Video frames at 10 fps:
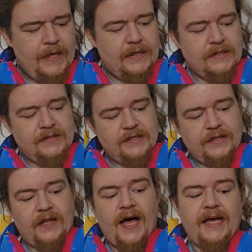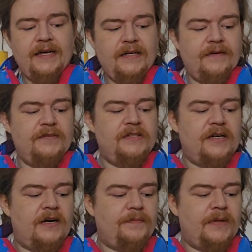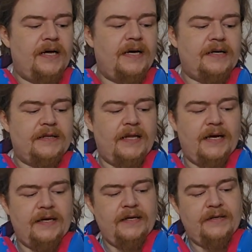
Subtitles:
Into the light of the dark black night.